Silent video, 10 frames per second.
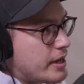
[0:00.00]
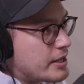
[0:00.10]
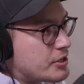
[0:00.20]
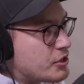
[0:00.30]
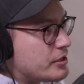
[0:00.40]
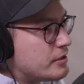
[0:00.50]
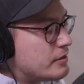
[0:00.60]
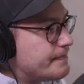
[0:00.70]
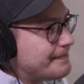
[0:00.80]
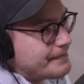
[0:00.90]
It's
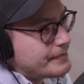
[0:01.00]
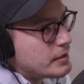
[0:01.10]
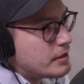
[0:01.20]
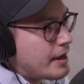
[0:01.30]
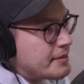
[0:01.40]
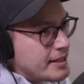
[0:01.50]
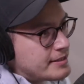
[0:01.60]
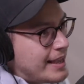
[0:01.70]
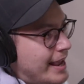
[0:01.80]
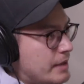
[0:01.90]
just
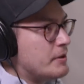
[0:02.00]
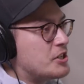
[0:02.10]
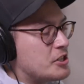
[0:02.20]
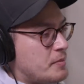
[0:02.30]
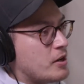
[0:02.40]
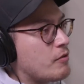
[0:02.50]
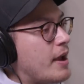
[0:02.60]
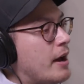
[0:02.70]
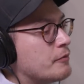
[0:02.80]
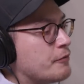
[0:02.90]
that image has been
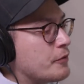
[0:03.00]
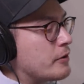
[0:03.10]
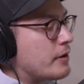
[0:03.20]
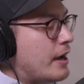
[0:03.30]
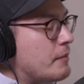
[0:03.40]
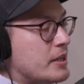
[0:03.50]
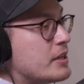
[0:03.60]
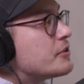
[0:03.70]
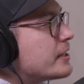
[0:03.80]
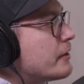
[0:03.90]
around for how many years now?